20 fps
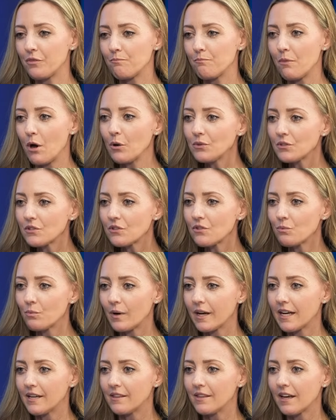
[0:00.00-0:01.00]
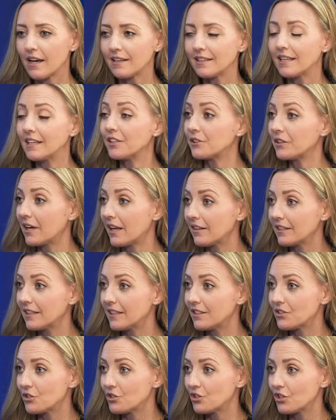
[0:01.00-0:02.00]
most of the way that internet
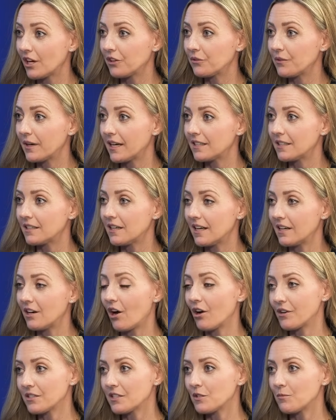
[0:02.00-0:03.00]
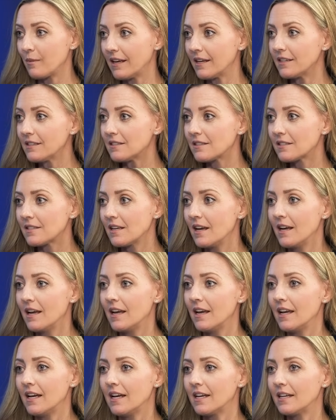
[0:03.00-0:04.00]
leads are generated in our space,
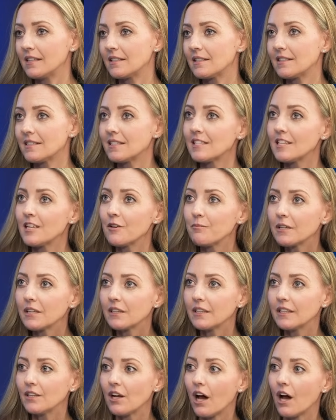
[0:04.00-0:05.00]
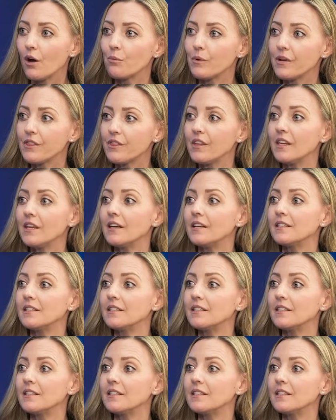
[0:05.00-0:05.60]
it's typically not with the